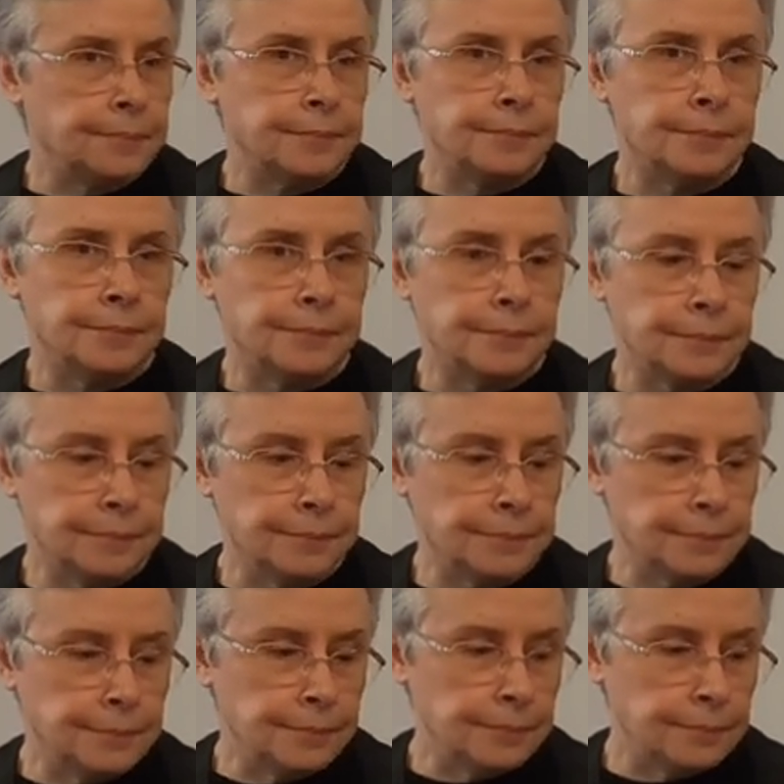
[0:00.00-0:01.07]

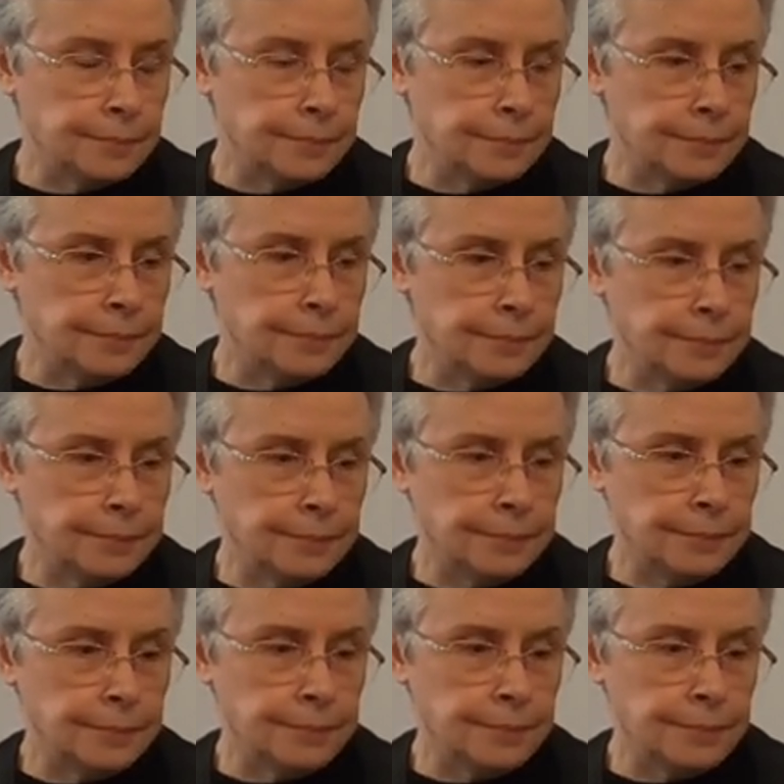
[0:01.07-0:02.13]

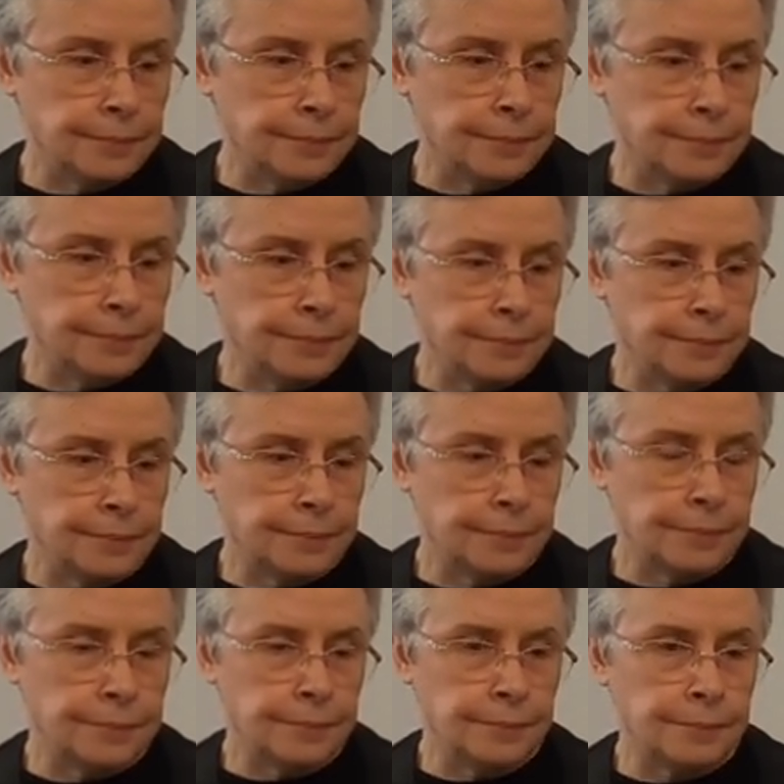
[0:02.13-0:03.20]

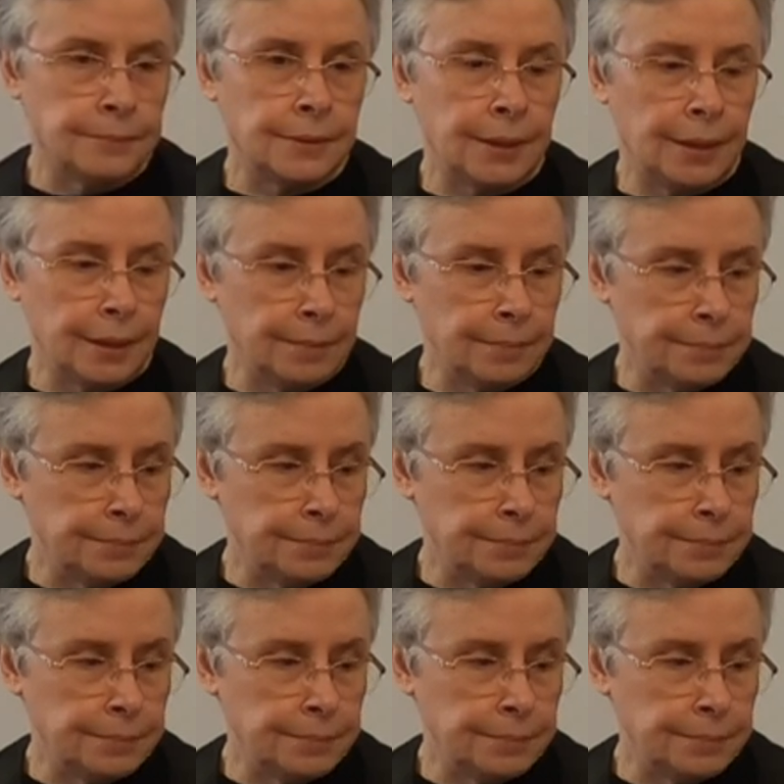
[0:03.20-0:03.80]
[no speech]